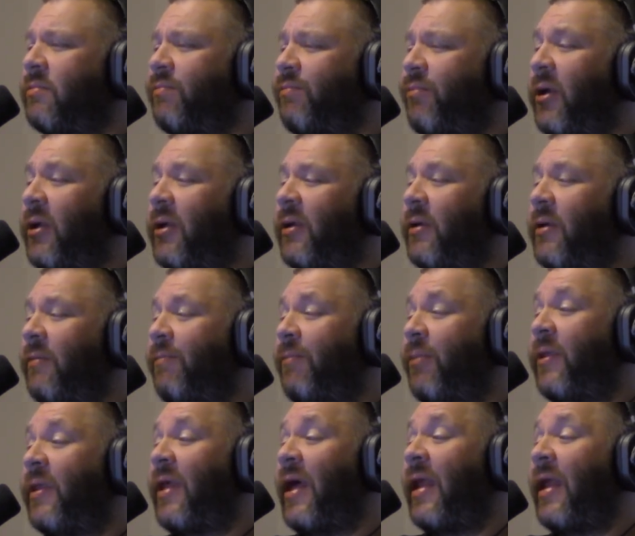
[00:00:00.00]
But
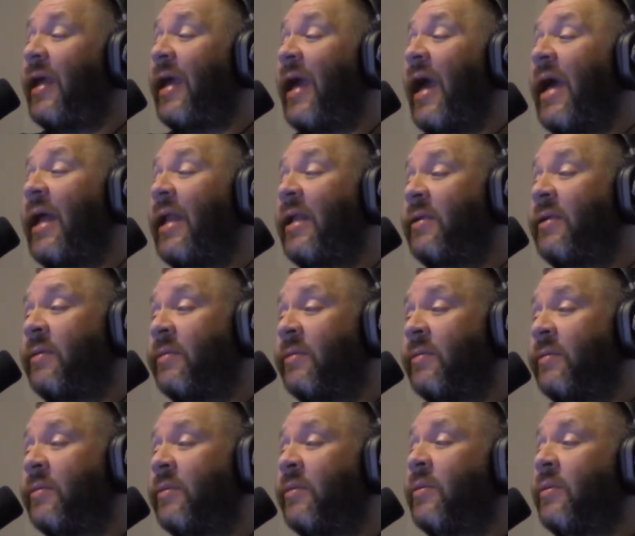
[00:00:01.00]
but then again,
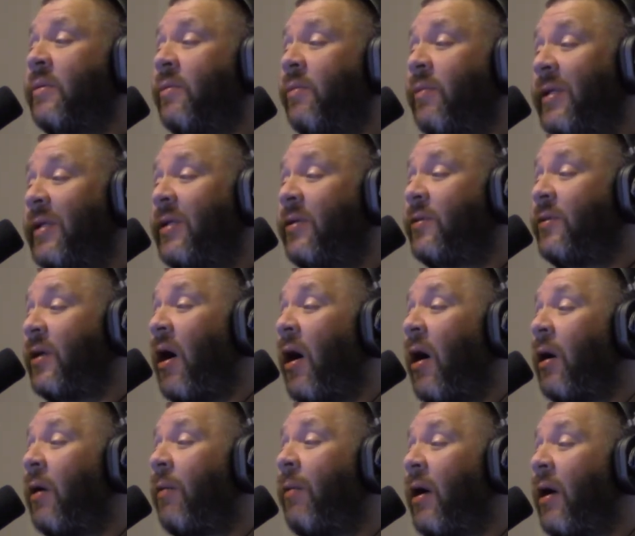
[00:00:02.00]
we do
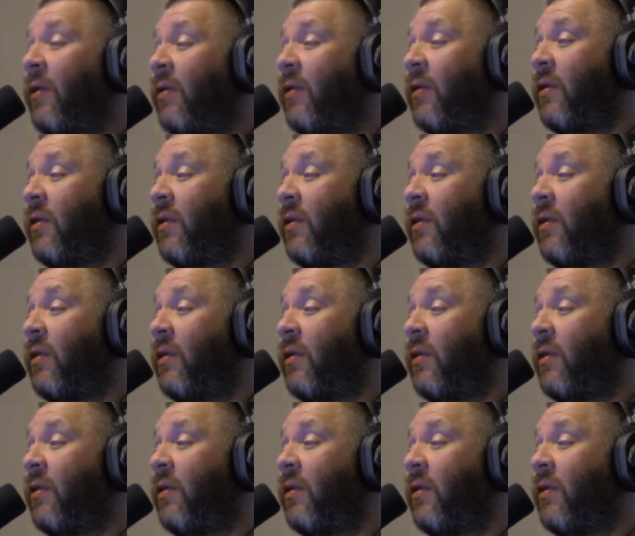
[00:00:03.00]
talk about